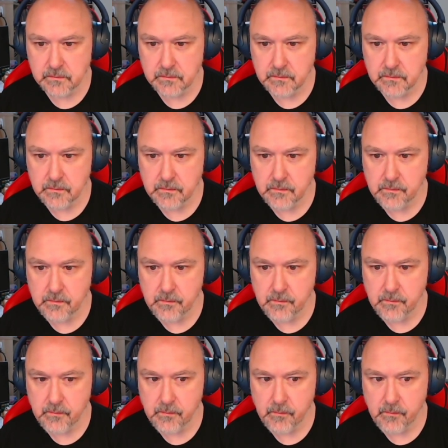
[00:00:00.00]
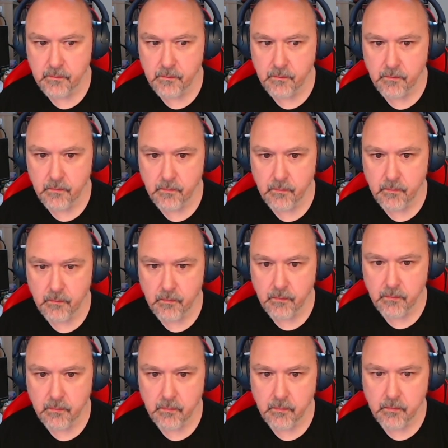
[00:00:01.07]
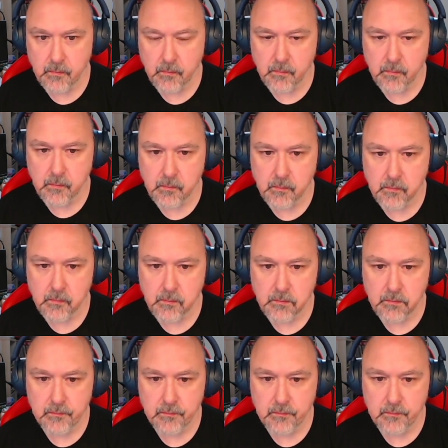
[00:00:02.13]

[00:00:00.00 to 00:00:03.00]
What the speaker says: Nothing is said.